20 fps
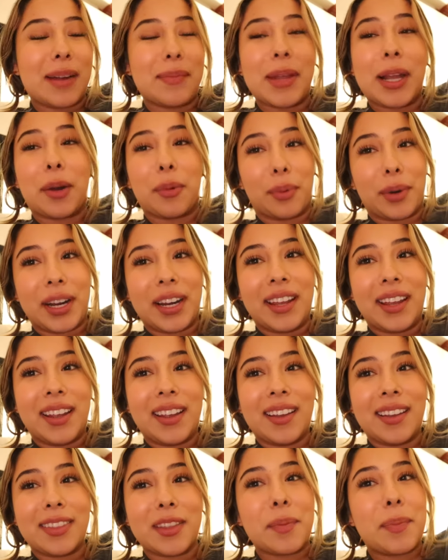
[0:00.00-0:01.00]
I'm like
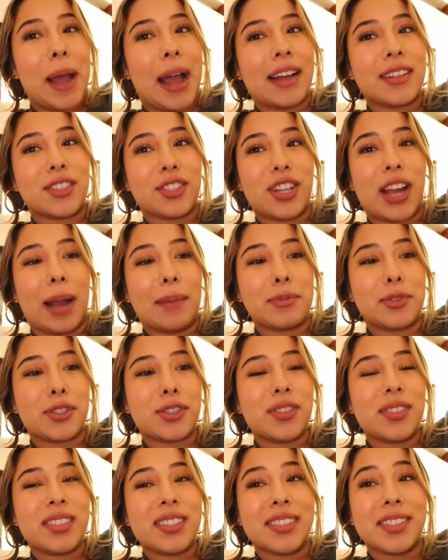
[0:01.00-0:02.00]
reading the past
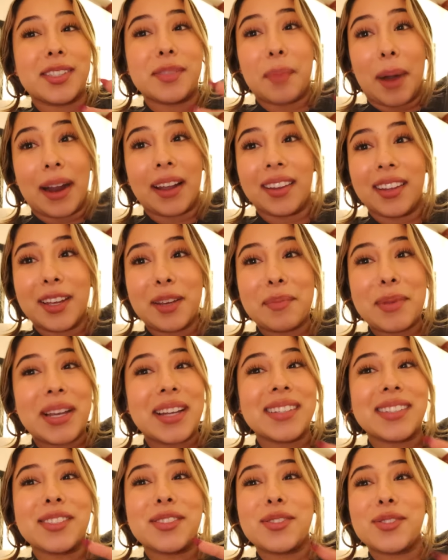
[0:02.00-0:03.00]
chapters smiling
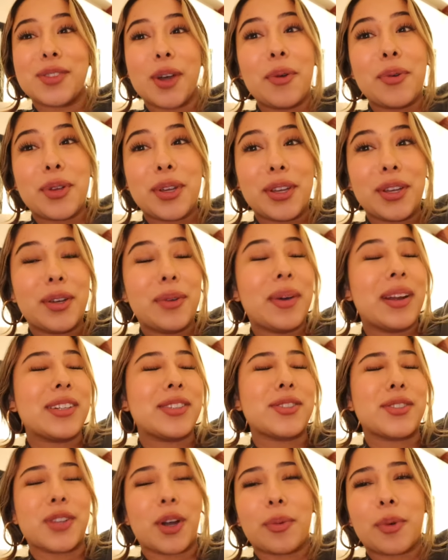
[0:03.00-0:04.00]
because it's so cute and
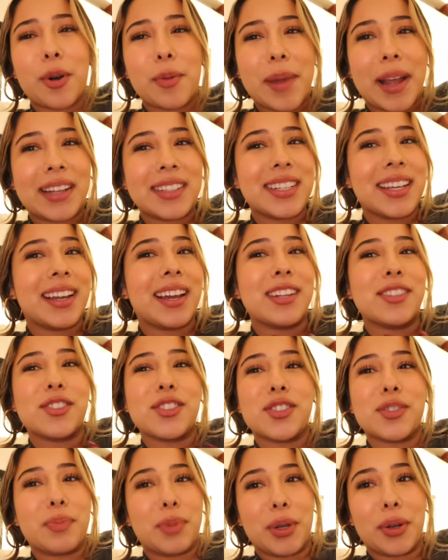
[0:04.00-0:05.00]
it's so romantic and it's
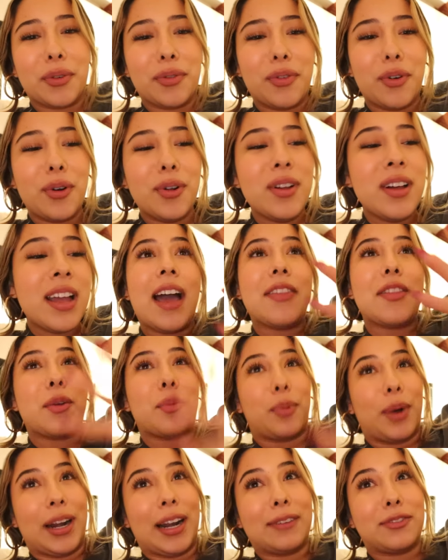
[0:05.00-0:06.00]
just beautiful. And
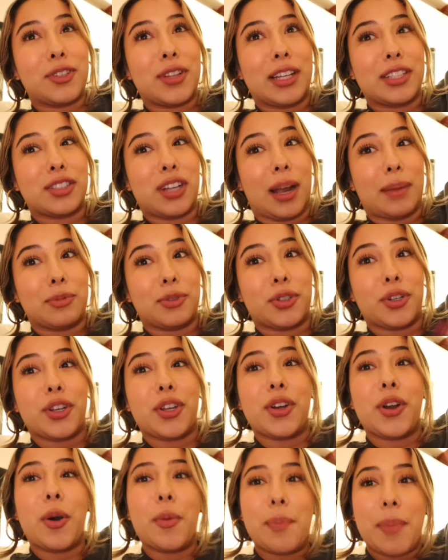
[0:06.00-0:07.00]
then right after that chapter,
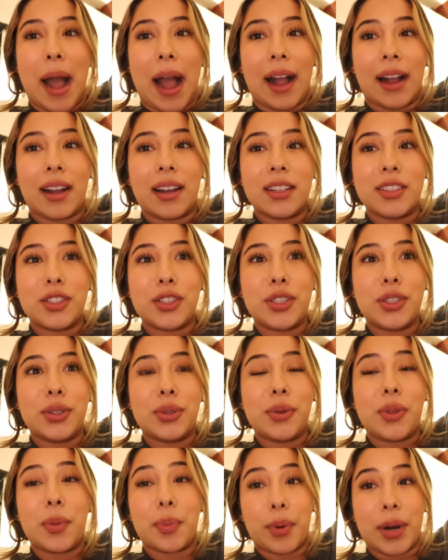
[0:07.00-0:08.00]
you go back
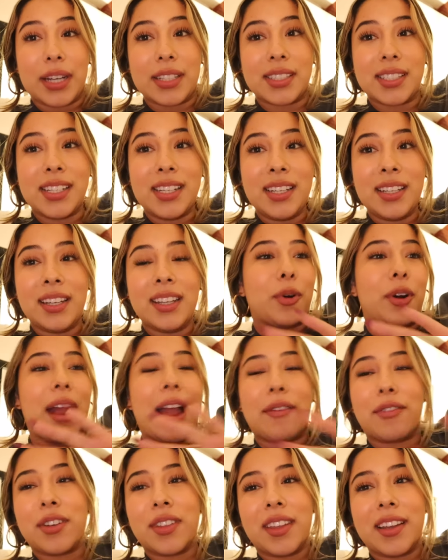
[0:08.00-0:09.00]
to the present where
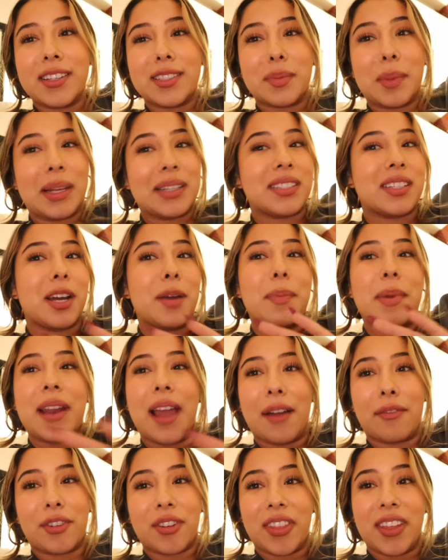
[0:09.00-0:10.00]
everything is messed up and
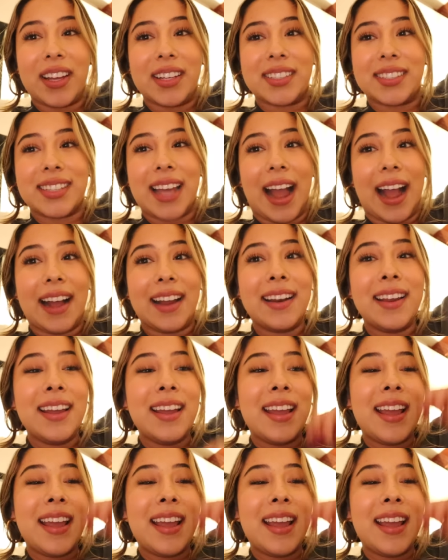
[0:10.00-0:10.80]
everything is sad.